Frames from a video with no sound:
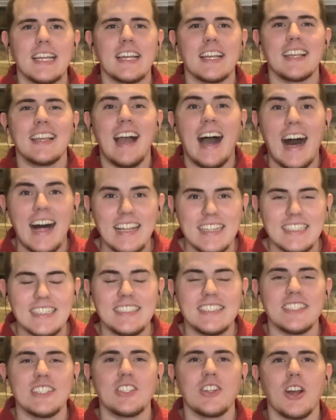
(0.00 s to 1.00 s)

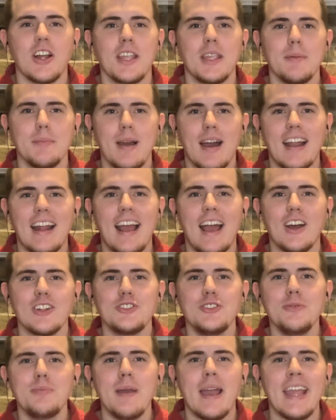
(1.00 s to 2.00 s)
college and talking about how
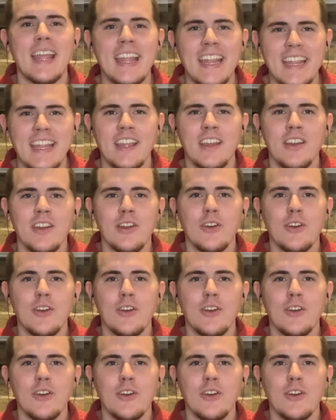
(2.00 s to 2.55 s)
to pay